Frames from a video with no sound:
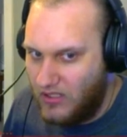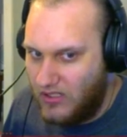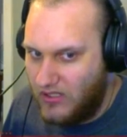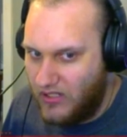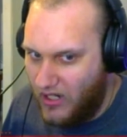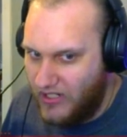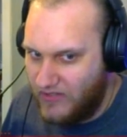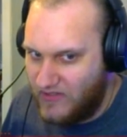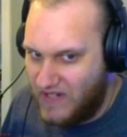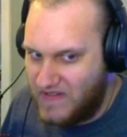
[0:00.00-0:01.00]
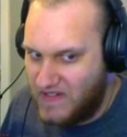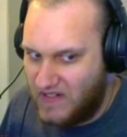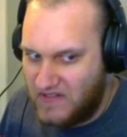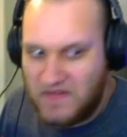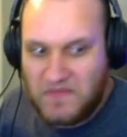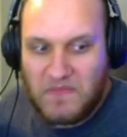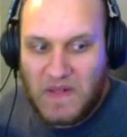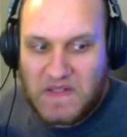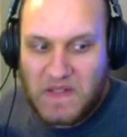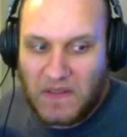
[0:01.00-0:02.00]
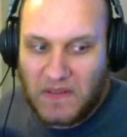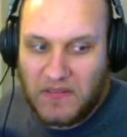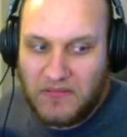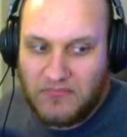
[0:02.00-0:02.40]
The audio's not synced. Not good.